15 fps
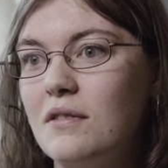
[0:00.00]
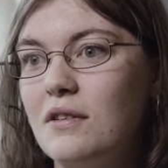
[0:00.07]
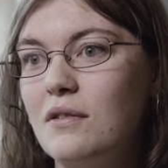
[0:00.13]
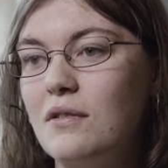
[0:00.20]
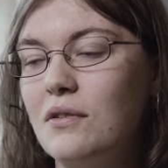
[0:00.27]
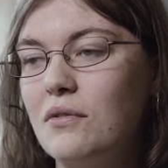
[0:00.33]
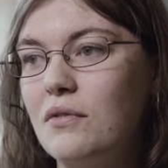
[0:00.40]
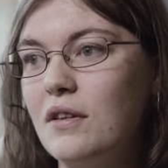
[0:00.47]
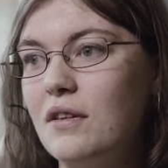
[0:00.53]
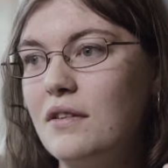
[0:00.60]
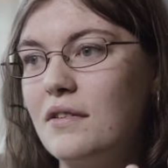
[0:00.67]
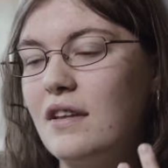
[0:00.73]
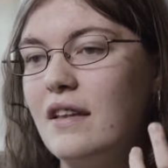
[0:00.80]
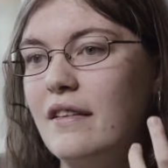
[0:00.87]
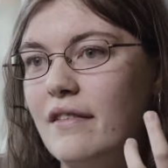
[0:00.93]
You just feel
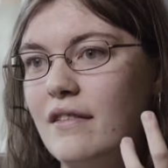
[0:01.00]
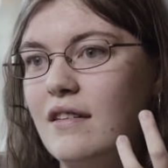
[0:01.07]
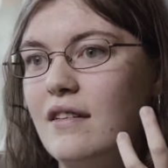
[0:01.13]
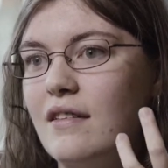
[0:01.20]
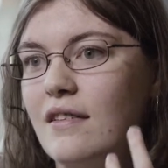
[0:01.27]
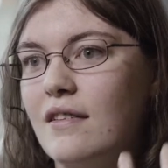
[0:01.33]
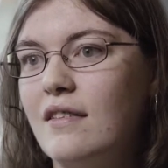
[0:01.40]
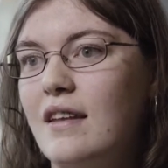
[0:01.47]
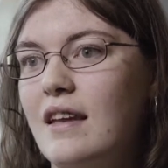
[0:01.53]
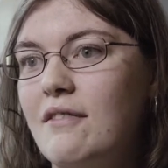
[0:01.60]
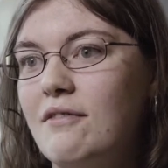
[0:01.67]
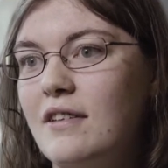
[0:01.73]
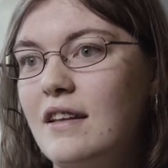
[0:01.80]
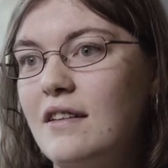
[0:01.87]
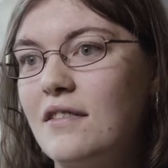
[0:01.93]
this instant
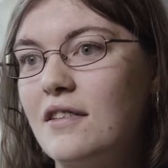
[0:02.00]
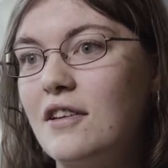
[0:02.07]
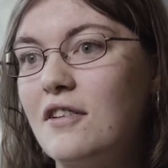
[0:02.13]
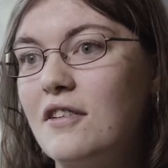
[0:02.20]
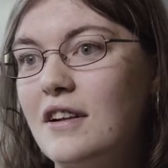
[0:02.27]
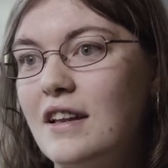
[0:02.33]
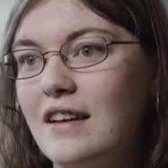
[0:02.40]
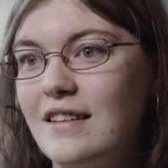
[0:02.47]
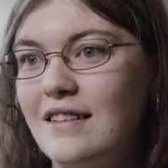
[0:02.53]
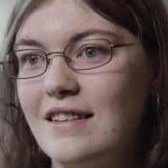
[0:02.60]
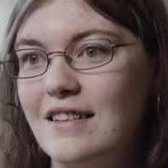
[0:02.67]
safety and security.